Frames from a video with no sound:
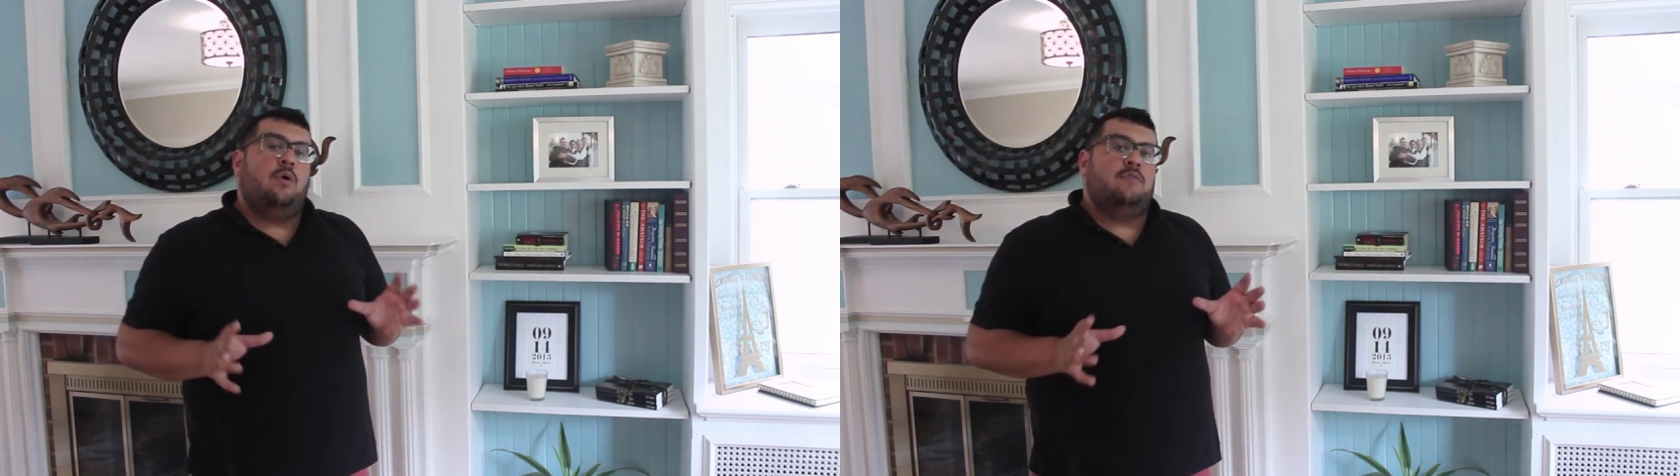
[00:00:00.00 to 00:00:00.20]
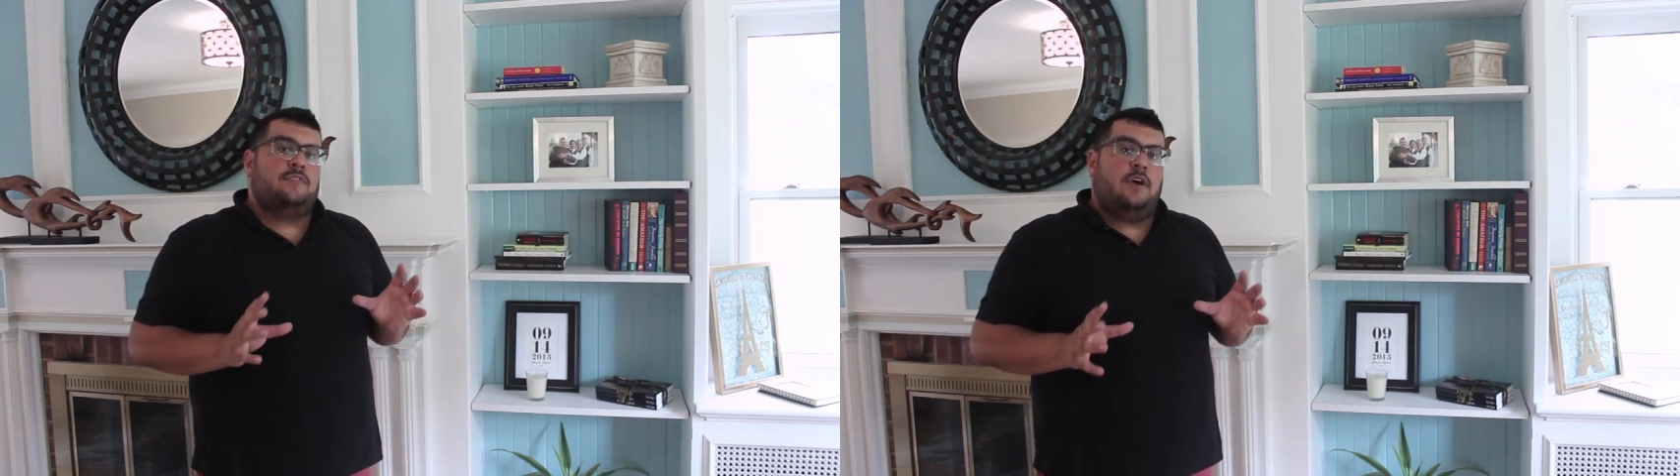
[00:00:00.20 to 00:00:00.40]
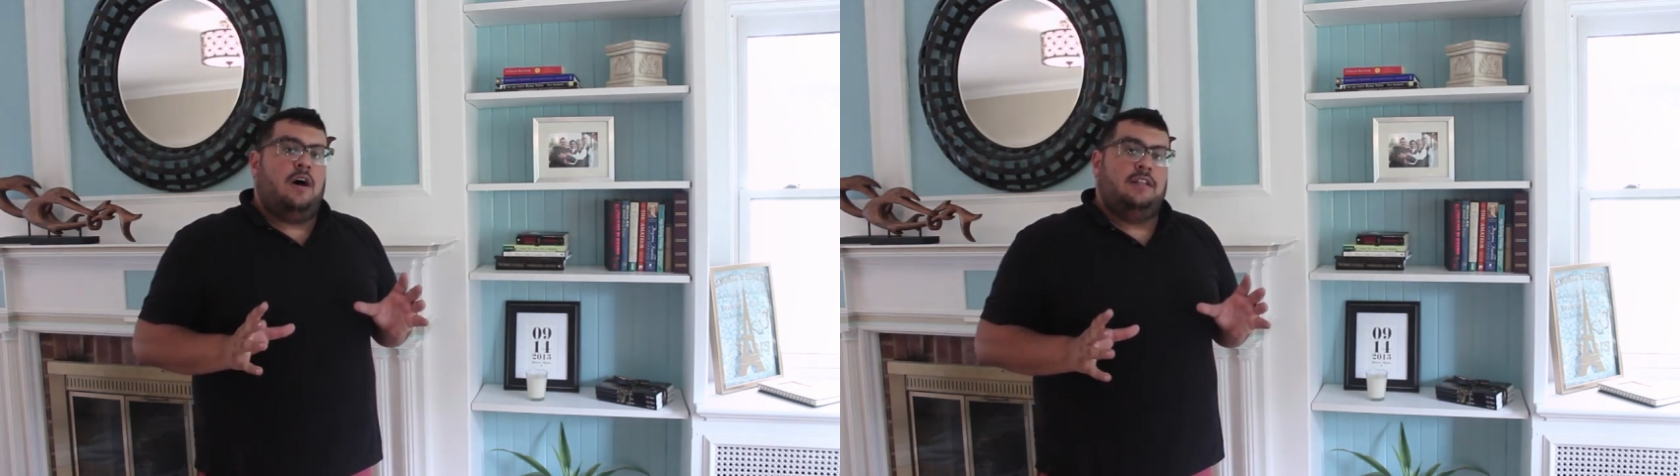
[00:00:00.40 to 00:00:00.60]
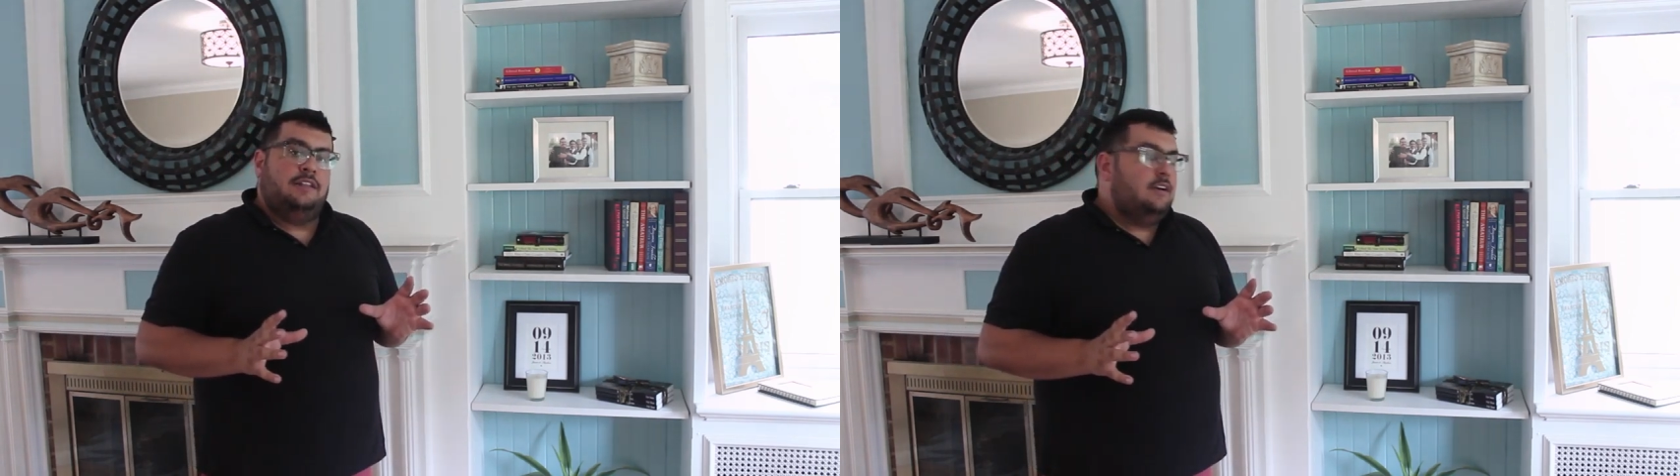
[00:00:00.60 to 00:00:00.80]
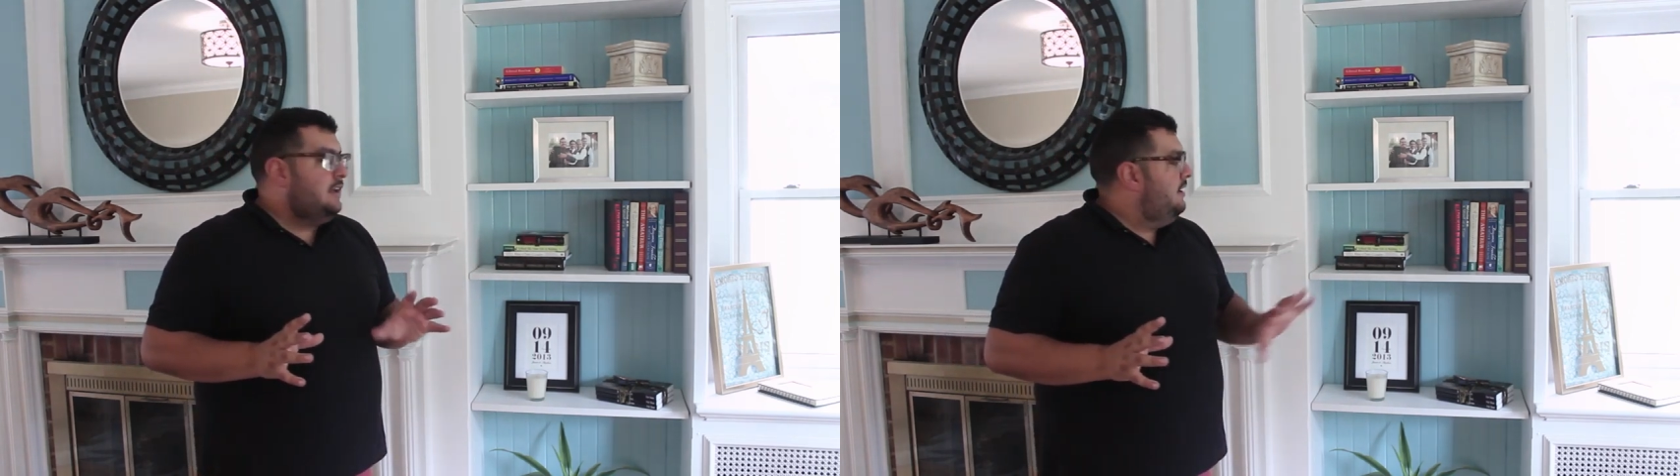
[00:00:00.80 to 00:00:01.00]
overall
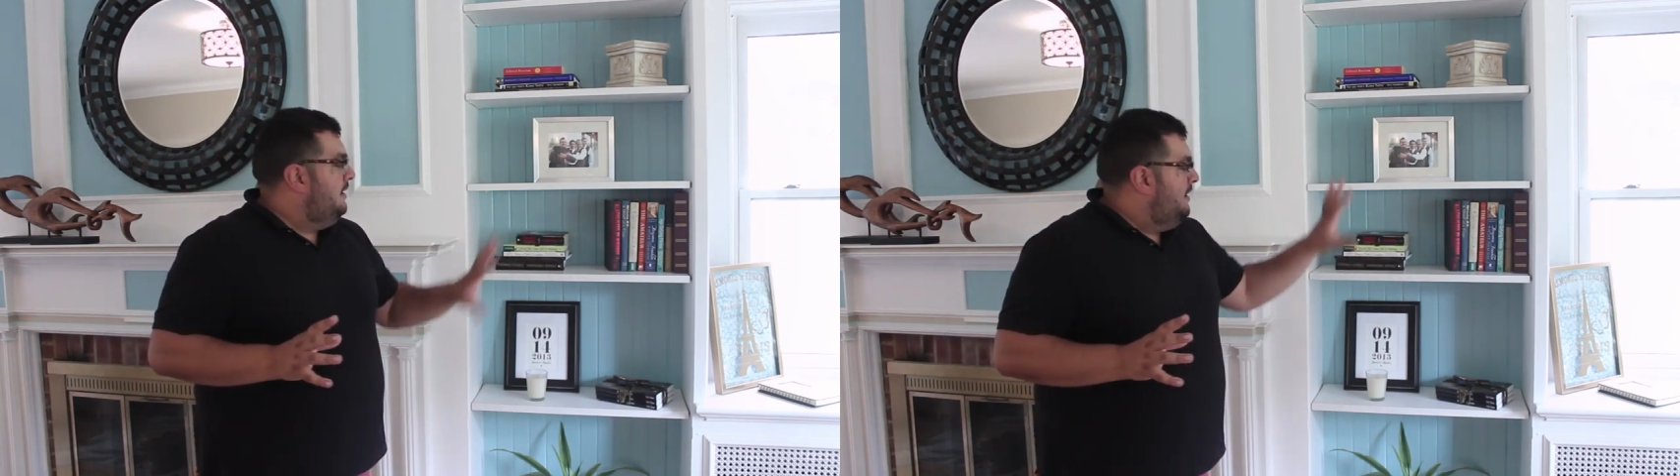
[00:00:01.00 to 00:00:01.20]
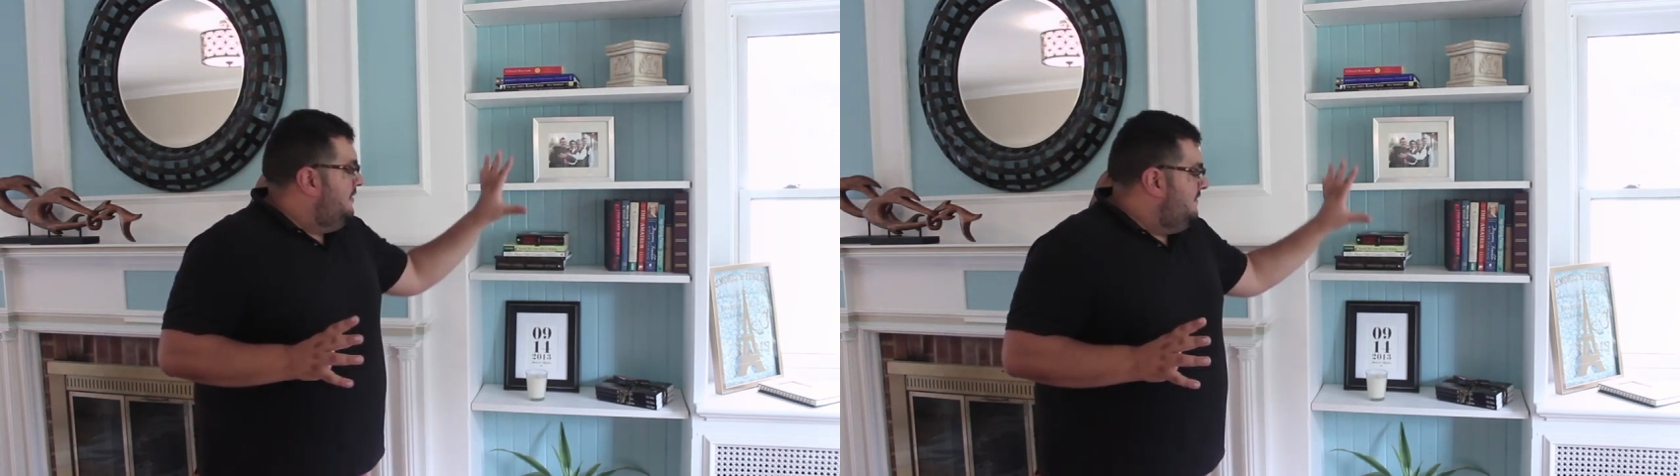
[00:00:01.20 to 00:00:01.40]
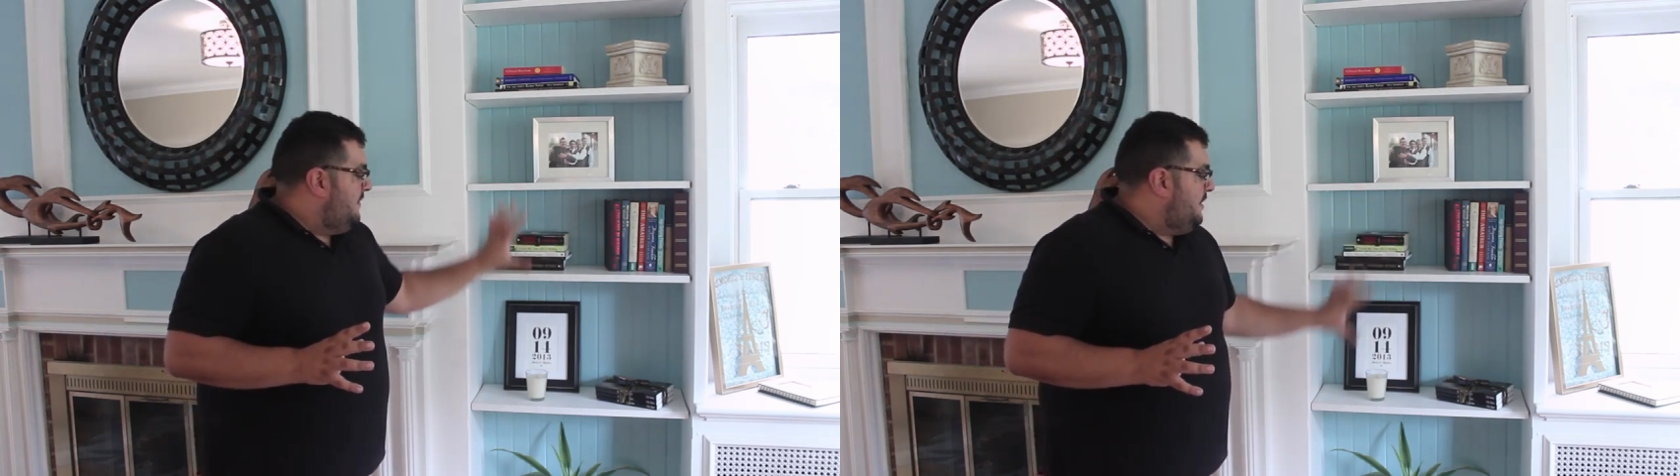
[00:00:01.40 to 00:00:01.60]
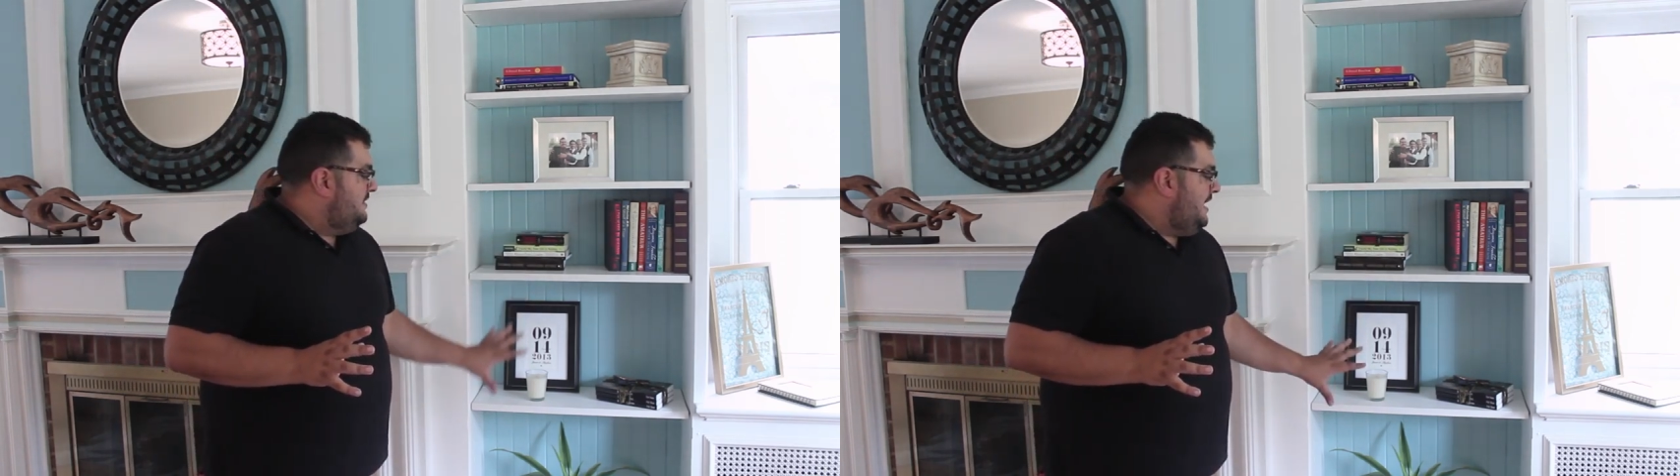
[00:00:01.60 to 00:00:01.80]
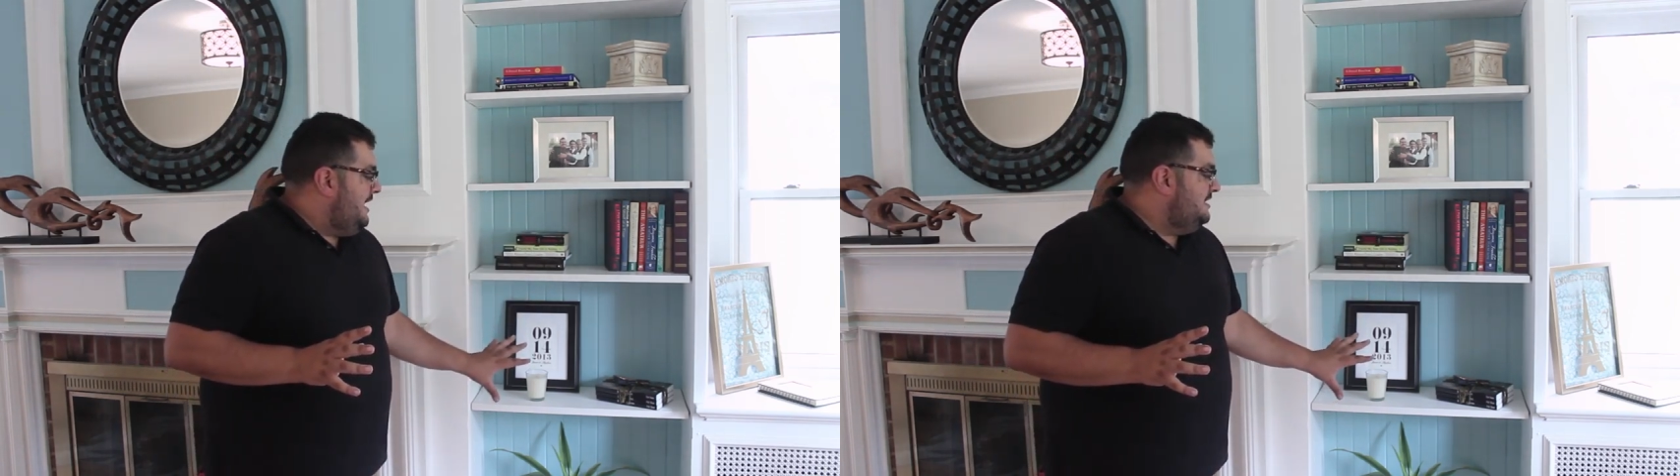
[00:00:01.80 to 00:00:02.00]
look,
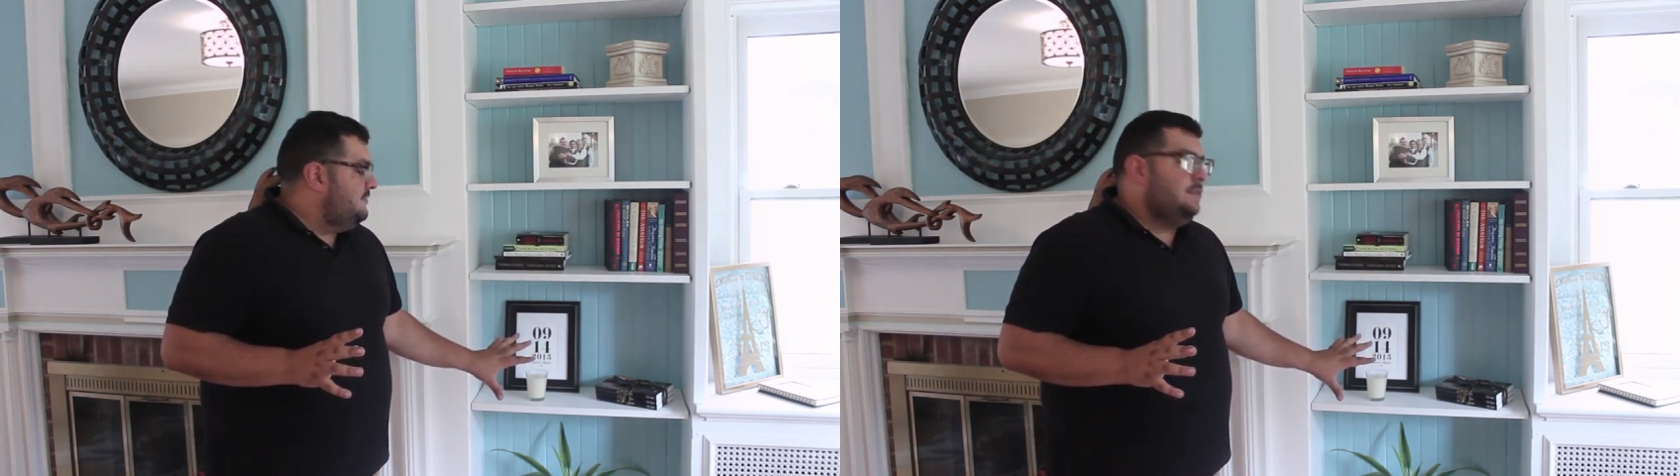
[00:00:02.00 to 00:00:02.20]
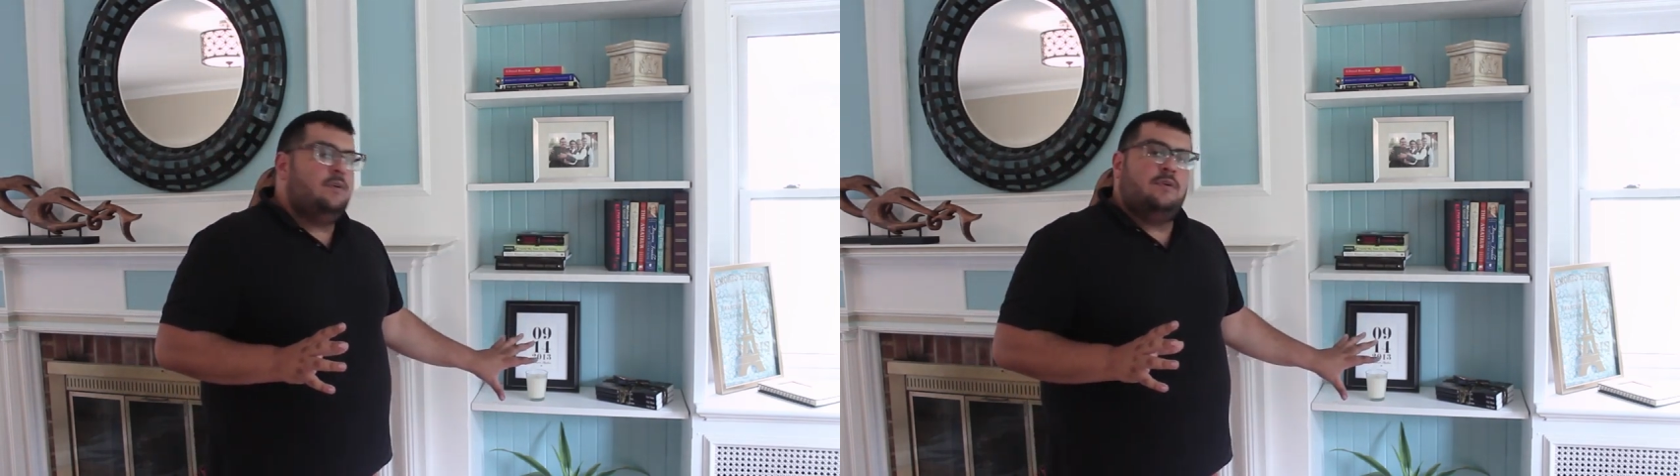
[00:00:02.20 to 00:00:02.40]
very tasteful,